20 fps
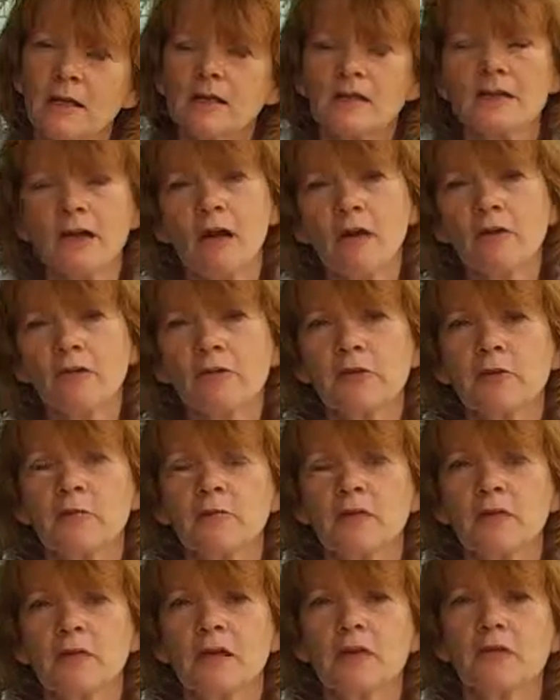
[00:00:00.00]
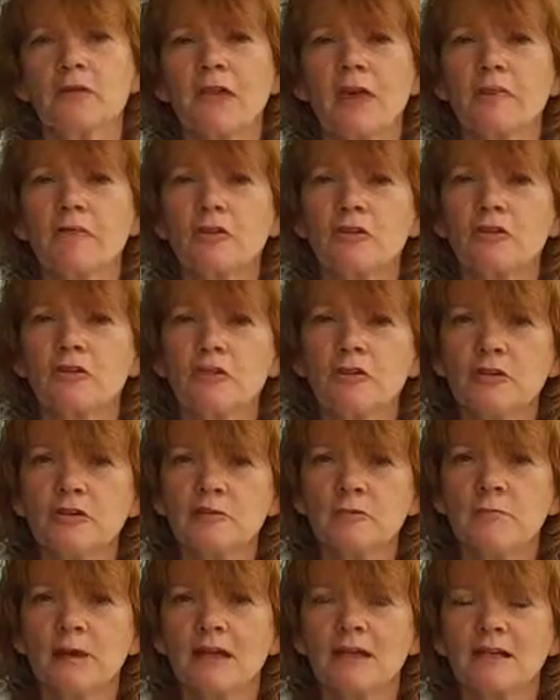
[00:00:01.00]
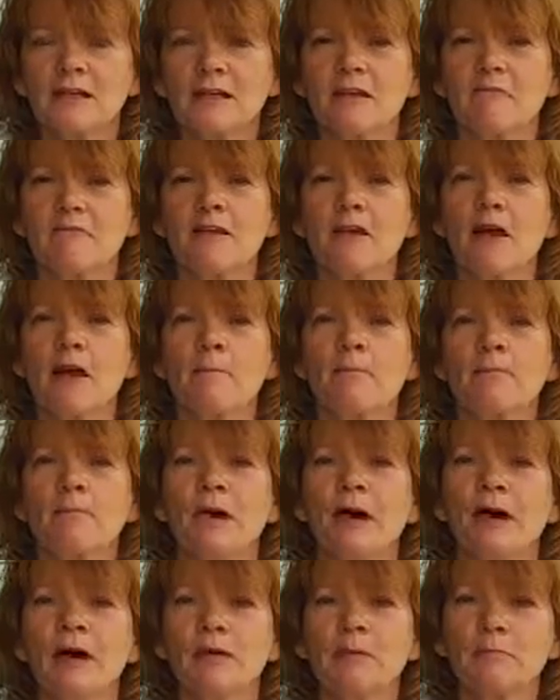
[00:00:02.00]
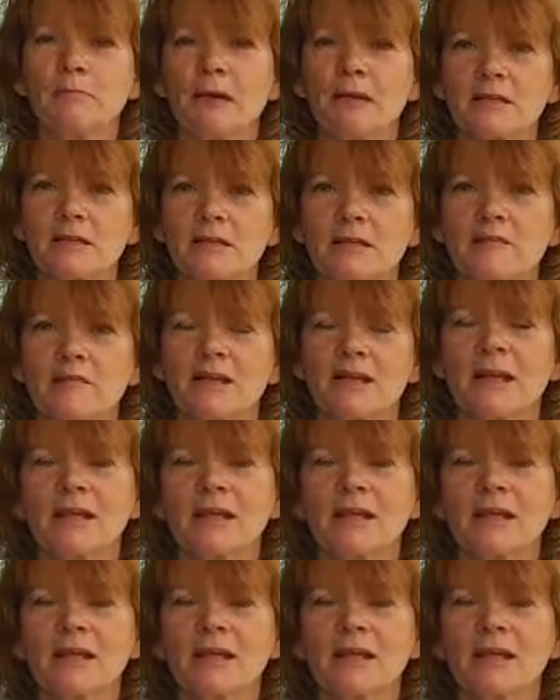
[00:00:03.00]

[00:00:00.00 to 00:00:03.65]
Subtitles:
Tell them, you know, there are good bacteria and bad bacteria.